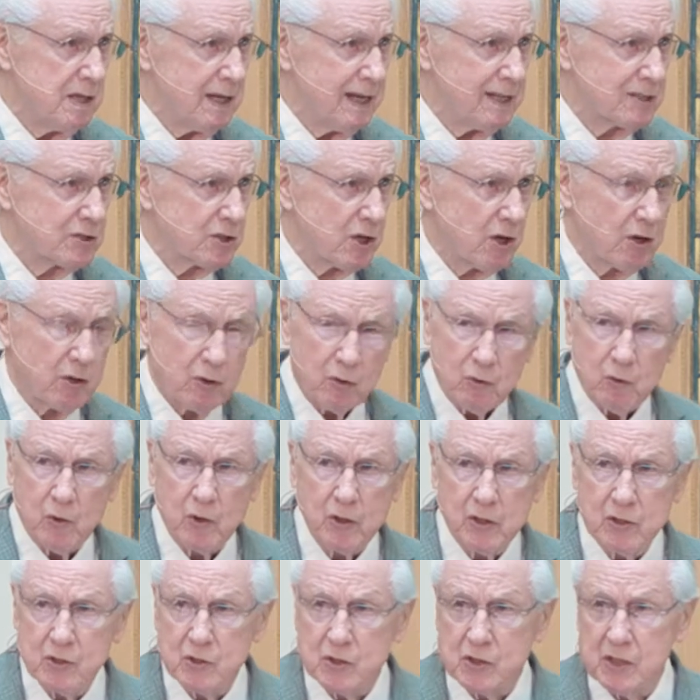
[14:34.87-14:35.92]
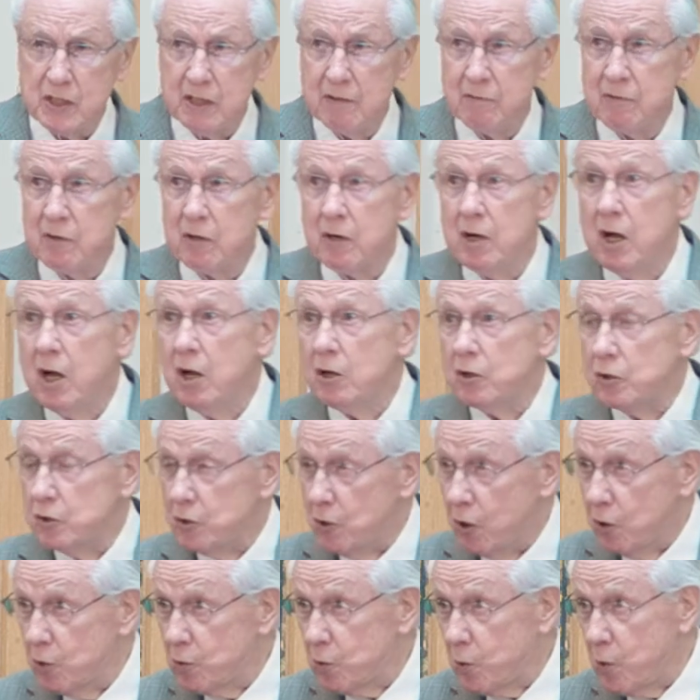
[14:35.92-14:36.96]
as our Lord and Savior.
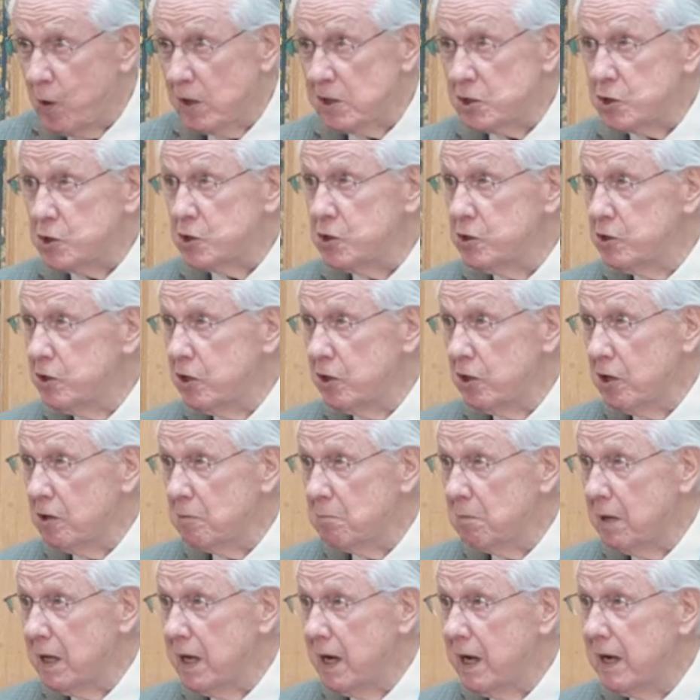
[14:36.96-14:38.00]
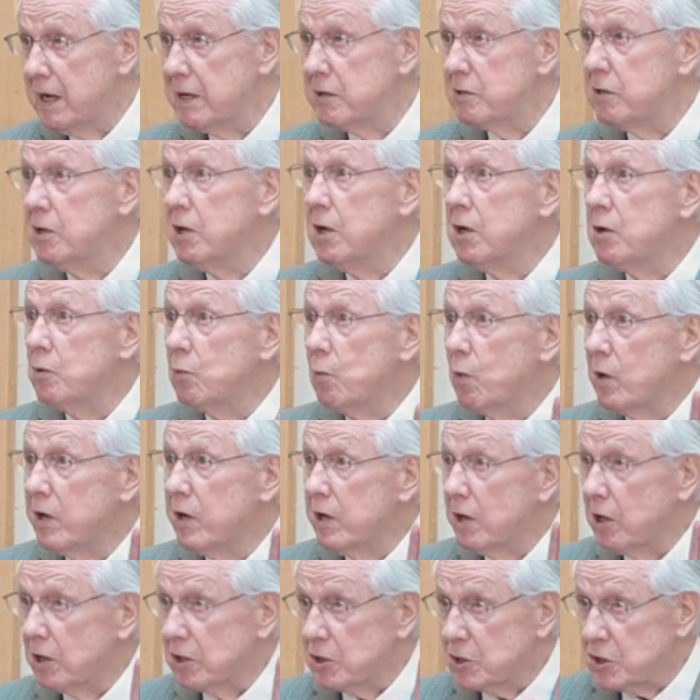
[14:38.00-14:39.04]
No question in our mind,
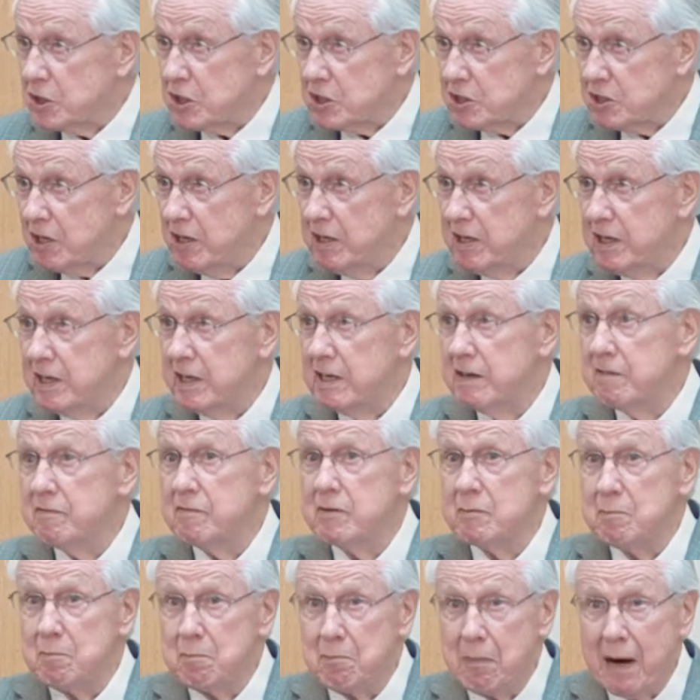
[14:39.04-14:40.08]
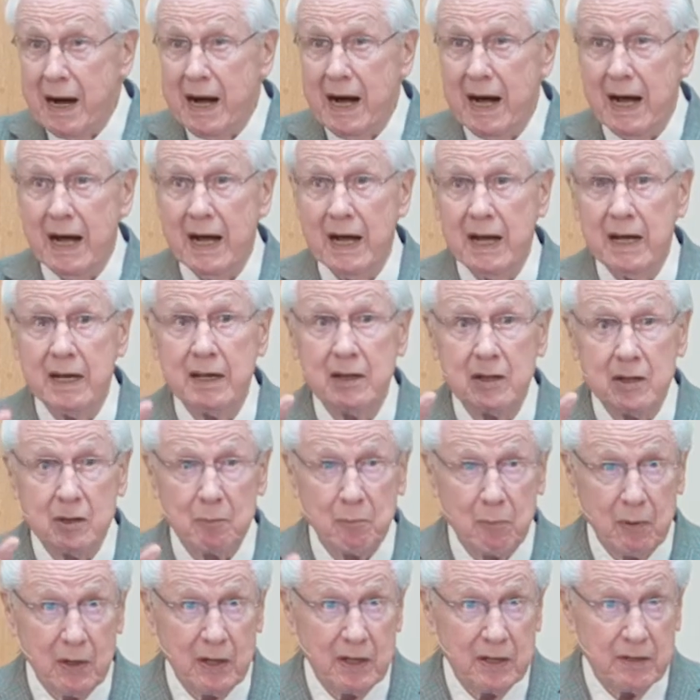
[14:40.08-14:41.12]
we are saved by the
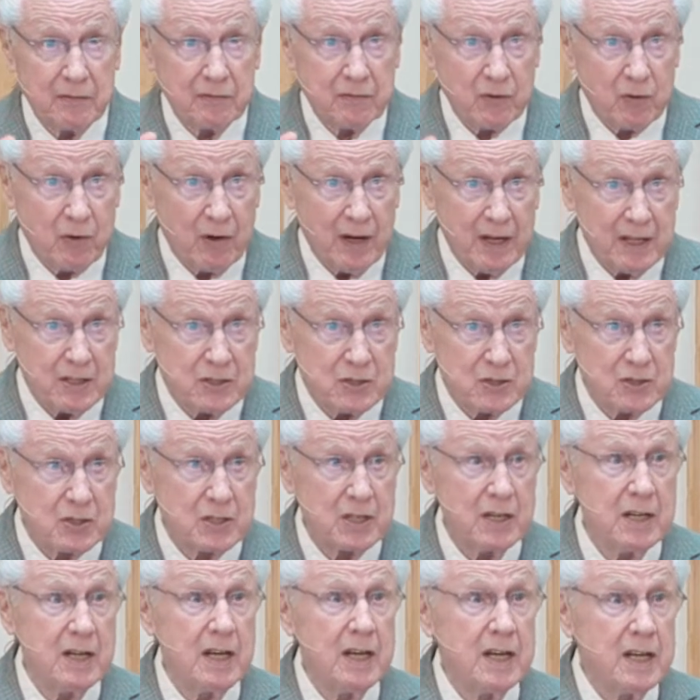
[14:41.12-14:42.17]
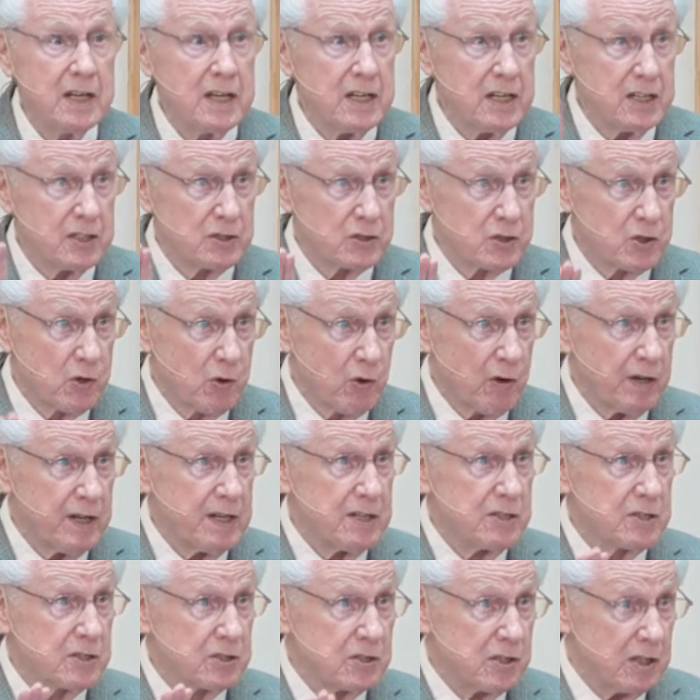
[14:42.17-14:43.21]
blood of Christ. His
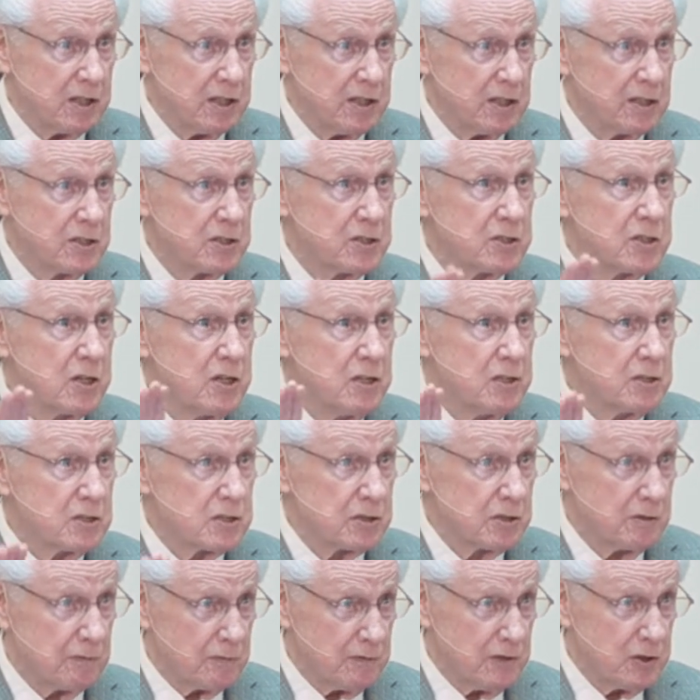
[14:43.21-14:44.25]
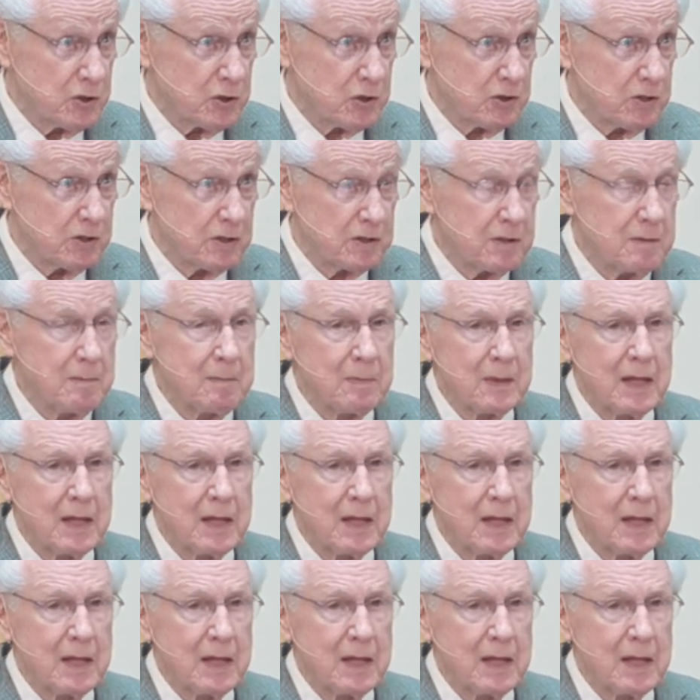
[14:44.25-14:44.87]
grace is sufficient.